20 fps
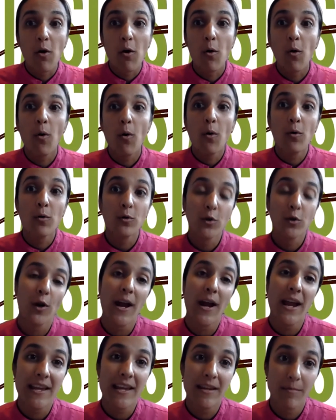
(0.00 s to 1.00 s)
whole
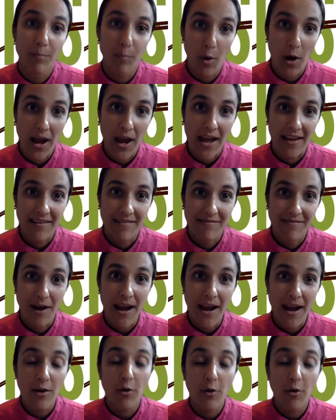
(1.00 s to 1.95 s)
grain bread, right?